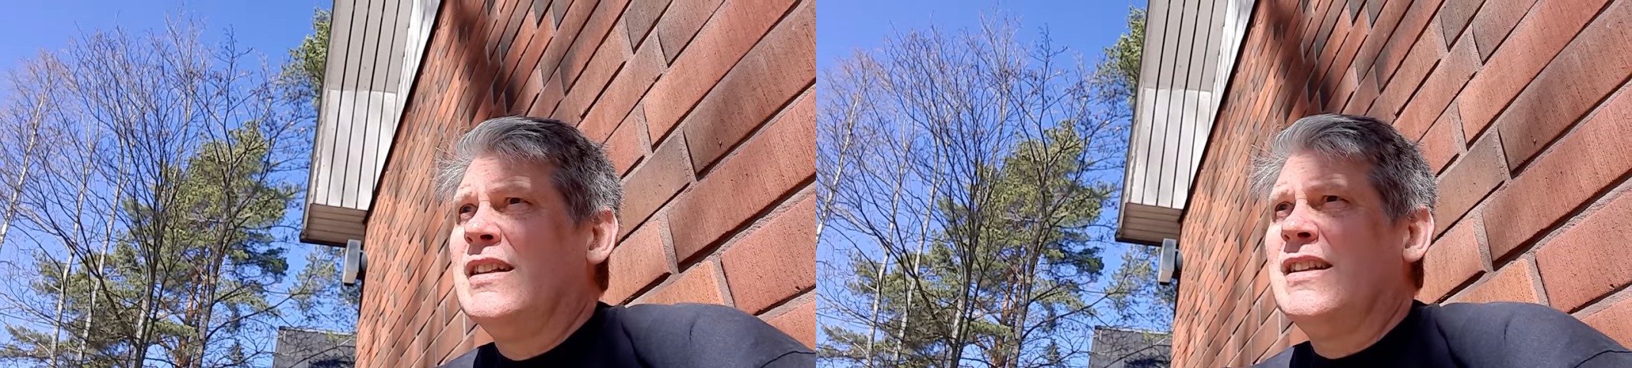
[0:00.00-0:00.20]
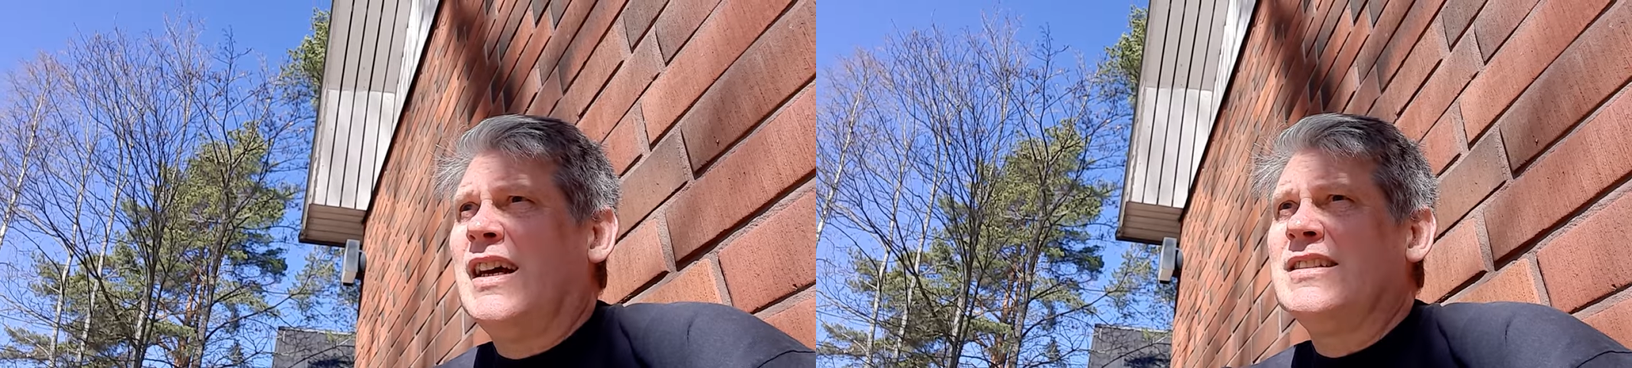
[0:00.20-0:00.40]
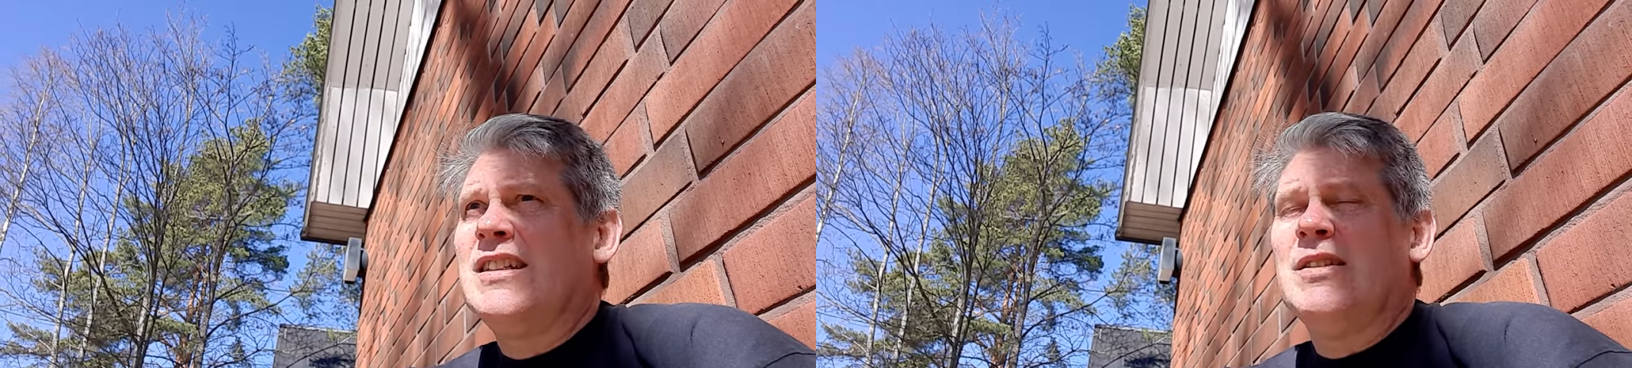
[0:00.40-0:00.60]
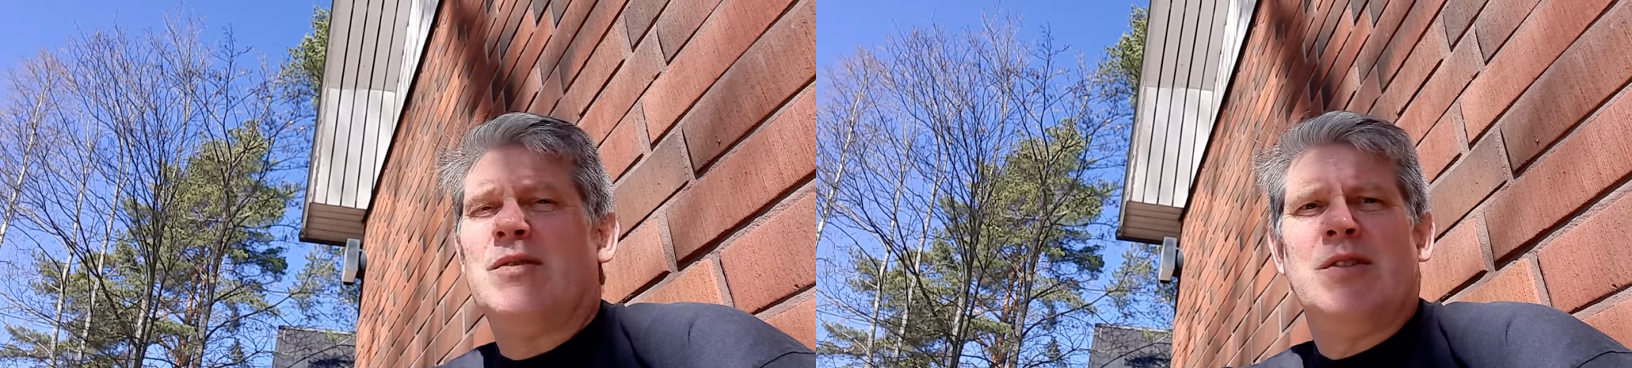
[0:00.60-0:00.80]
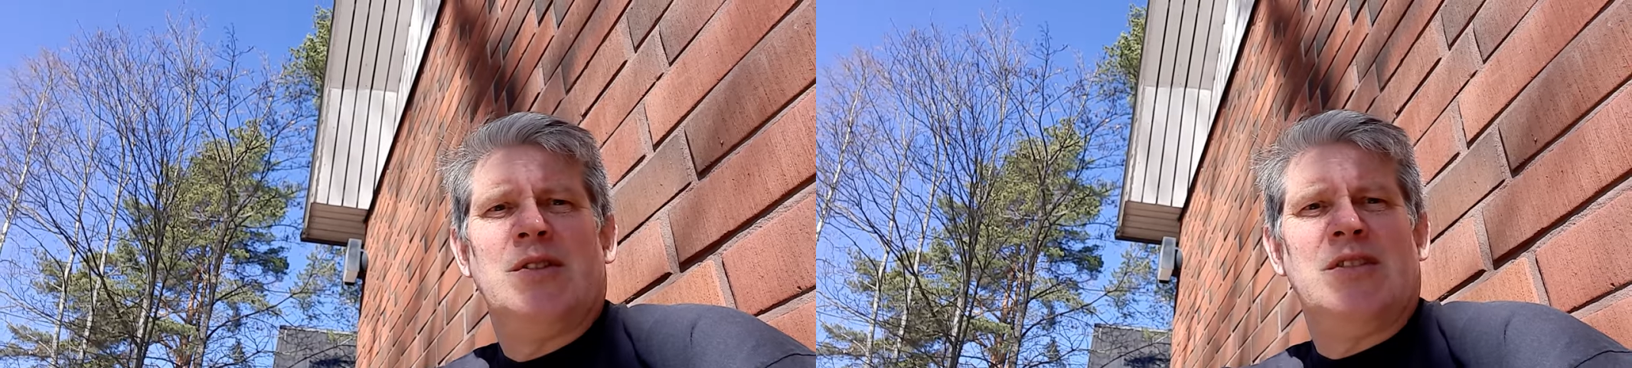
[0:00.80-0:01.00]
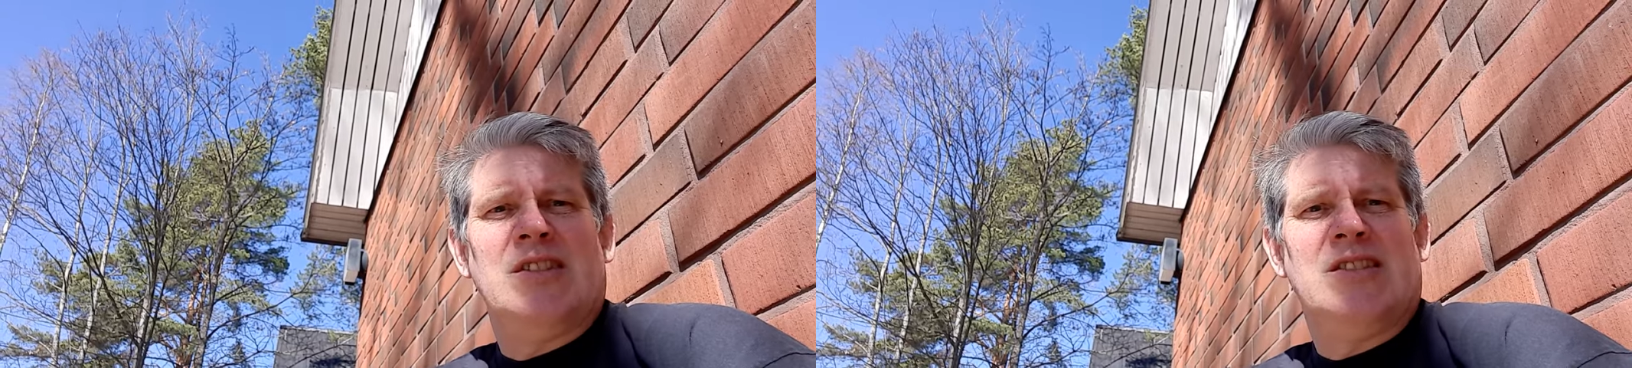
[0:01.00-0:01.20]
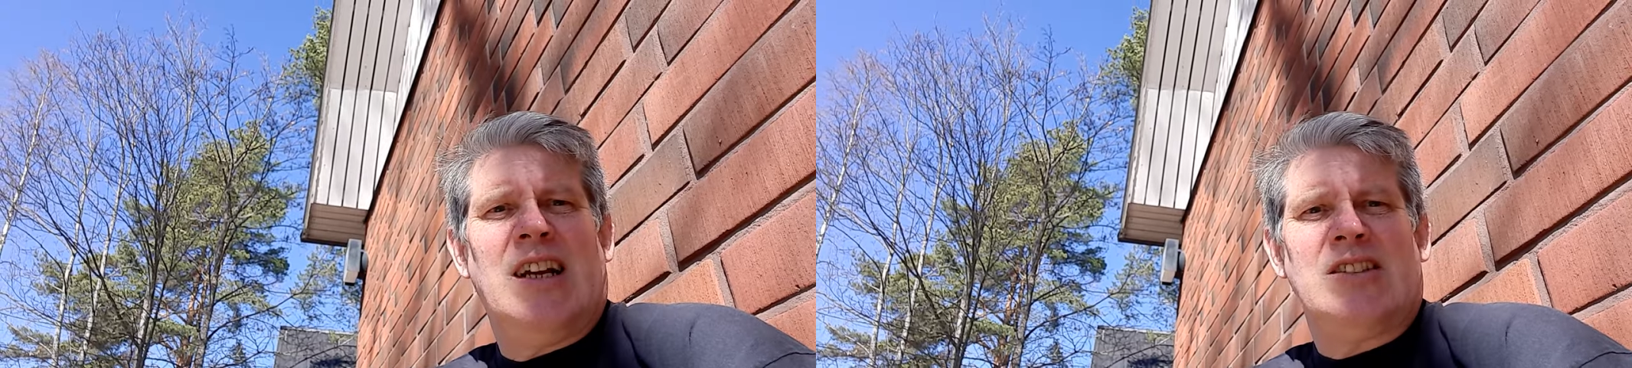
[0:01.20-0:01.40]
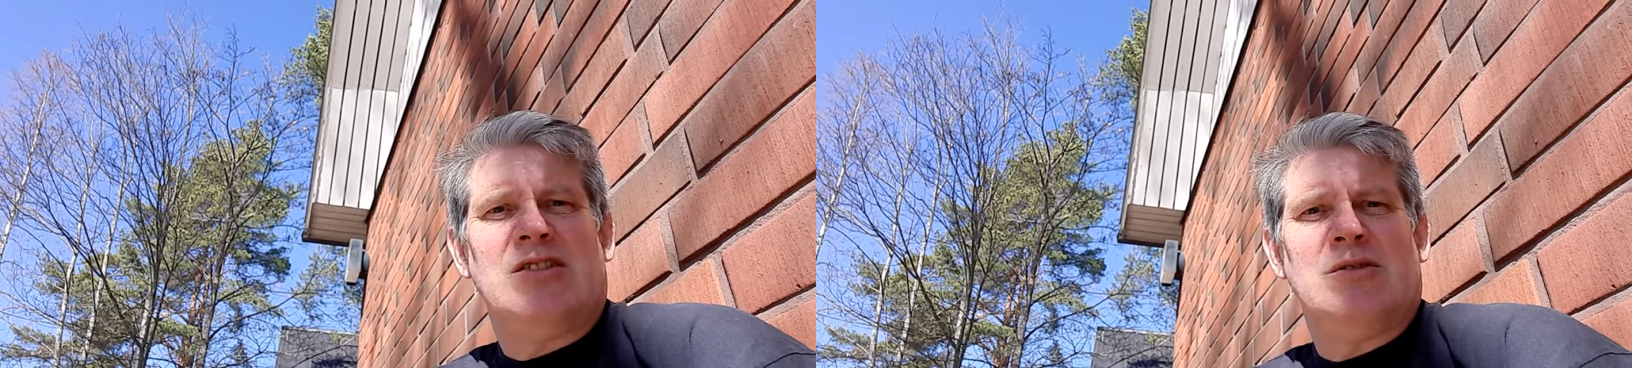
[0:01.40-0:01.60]
1930s
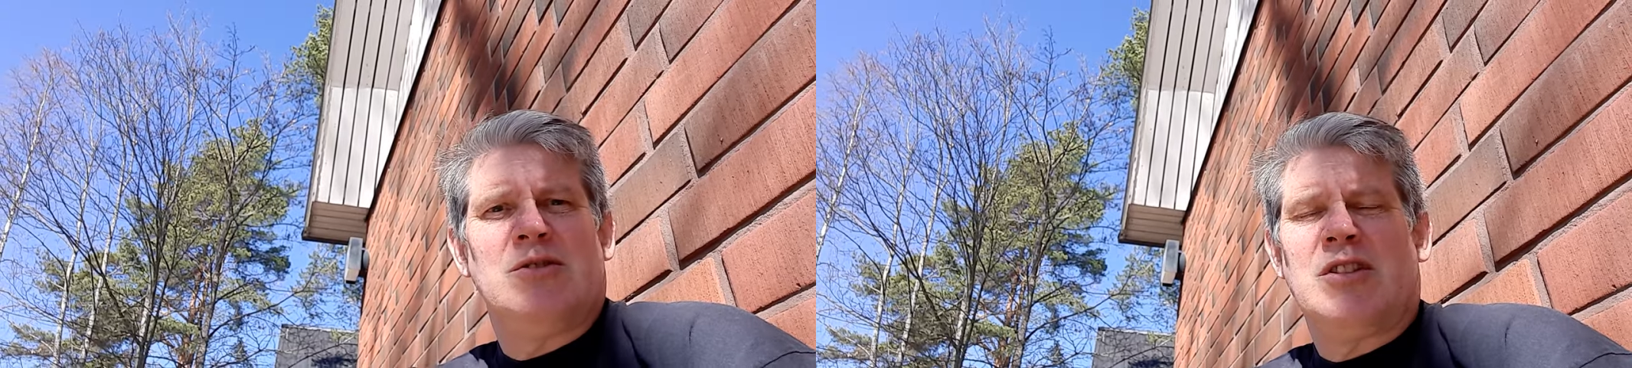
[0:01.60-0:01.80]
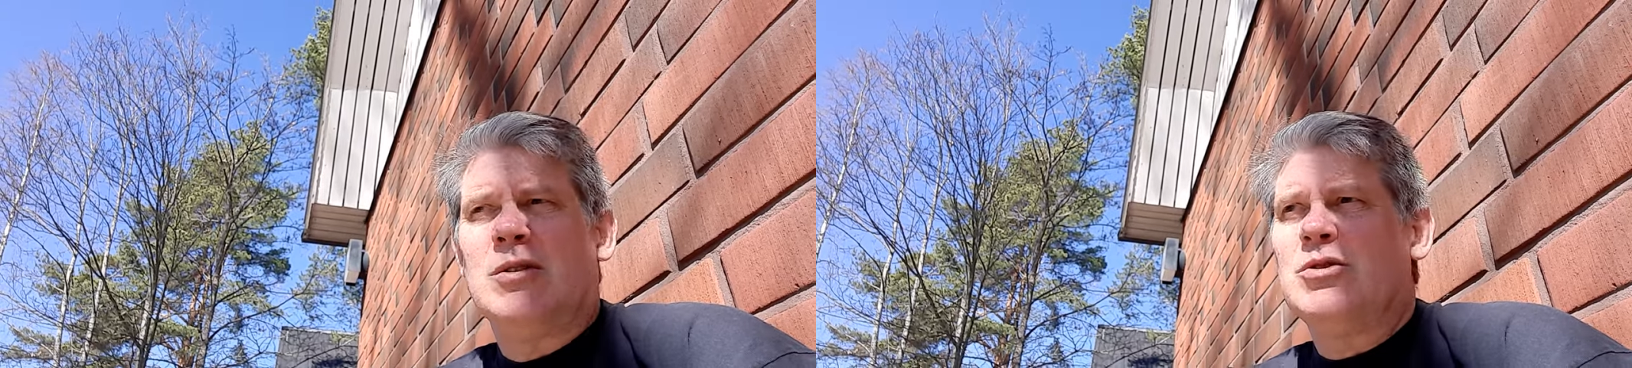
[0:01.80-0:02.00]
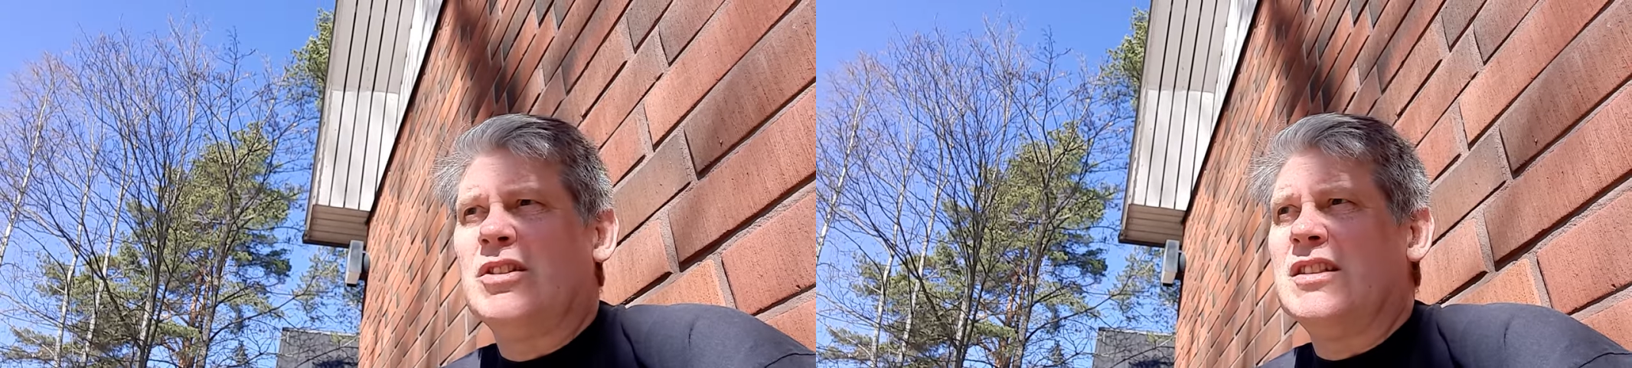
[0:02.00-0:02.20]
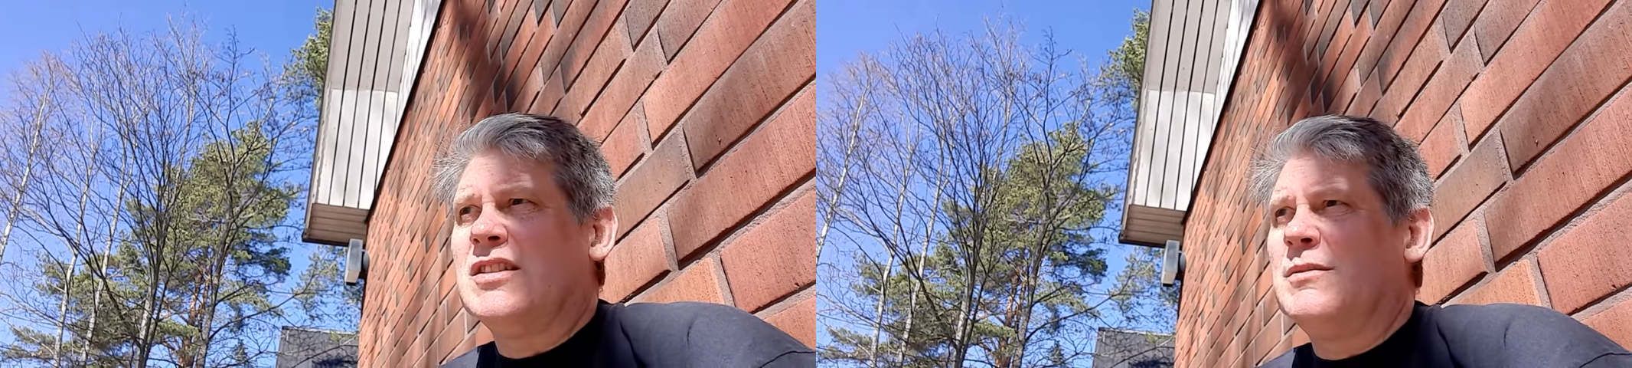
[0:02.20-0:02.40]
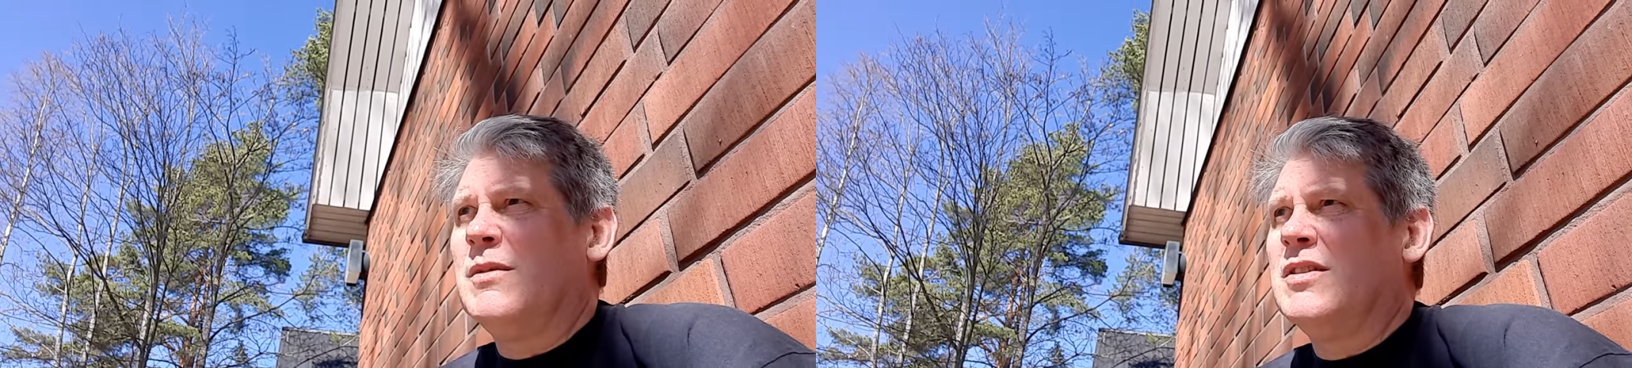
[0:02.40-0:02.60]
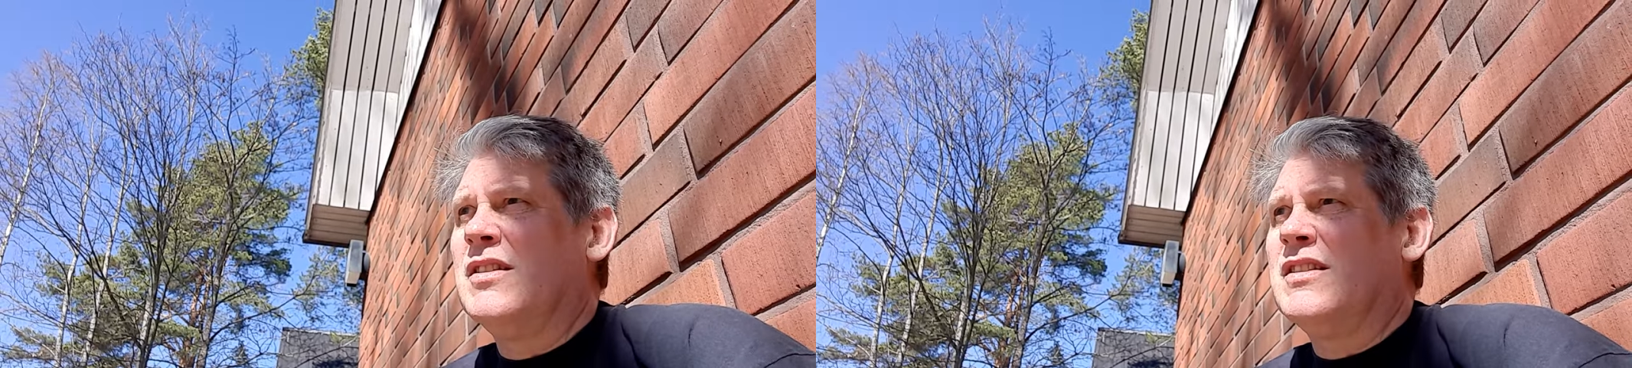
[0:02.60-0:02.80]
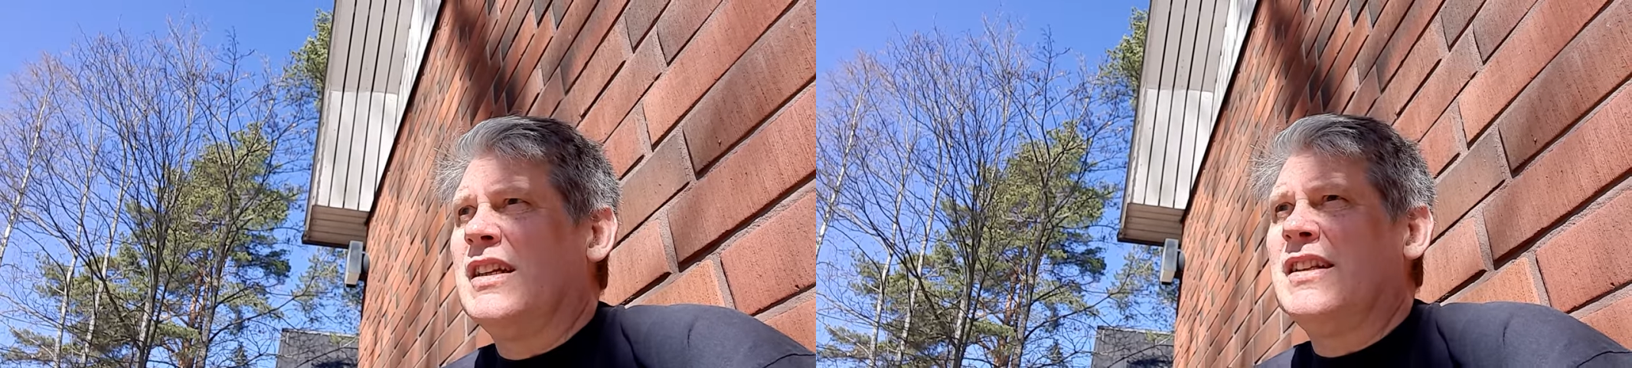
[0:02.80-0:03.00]
national socialism and they,